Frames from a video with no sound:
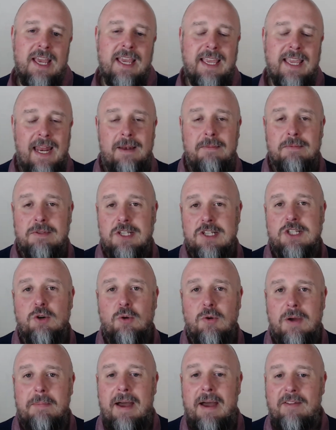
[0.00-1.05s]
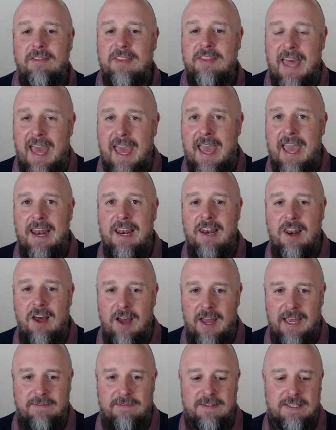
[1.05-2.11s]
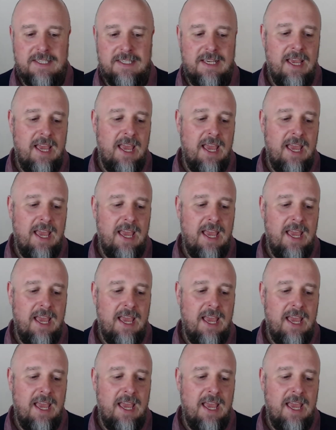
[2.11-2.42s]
Get them to talk about their lives.